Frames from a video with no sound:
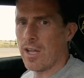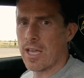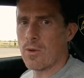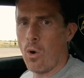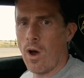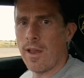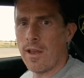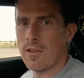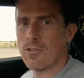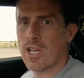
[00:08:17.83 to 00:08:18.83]
Finally, why
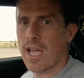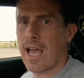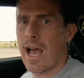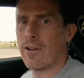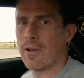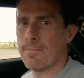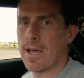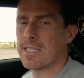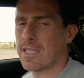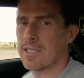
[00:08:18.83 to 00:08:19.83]
don't you check out an
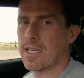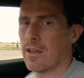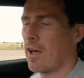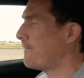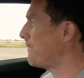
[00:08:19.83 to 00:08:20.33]
amazing deal I